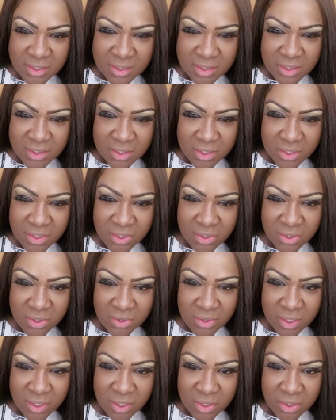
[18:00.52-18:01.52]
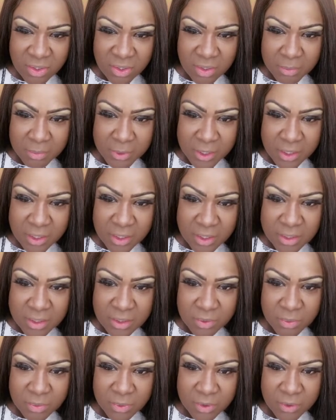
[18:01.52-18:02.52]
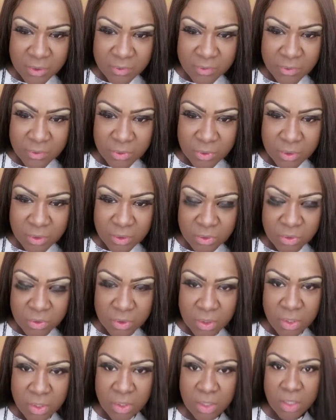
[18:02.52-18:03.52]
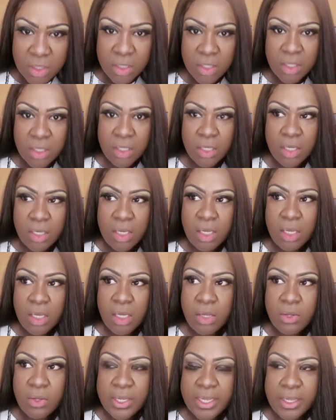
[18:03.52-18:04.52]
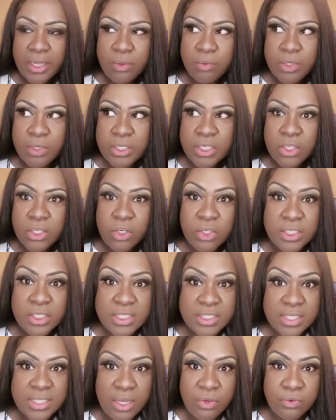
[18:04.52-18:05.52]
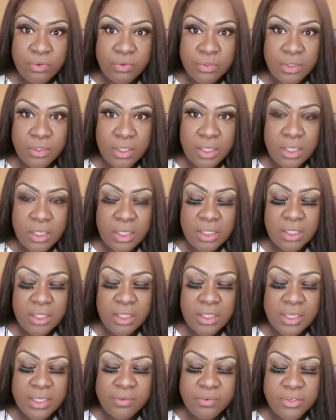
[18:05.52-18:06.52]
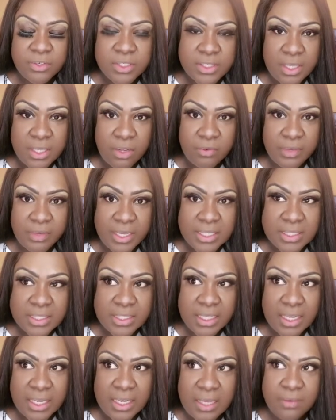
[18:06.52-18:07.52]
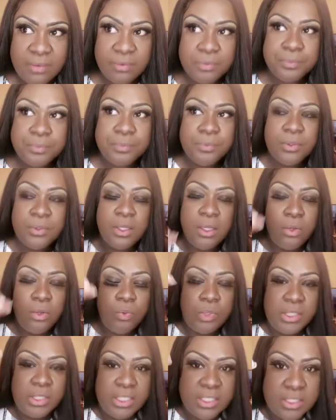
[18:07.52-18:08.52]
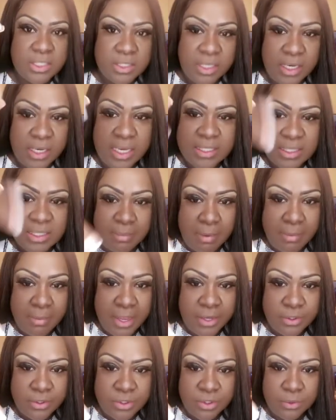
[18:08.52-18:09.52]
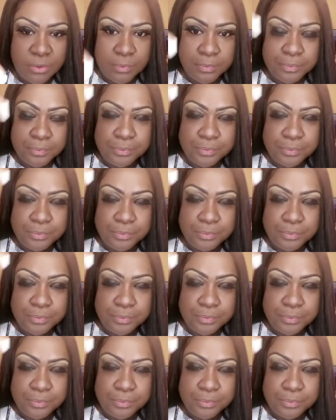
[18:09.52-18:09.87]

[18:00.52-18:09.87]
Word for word: a credit card, but it doesn't work for New York. Okay, well then go to self, the link for self, S-E-L-F. With us and that's in my bio too.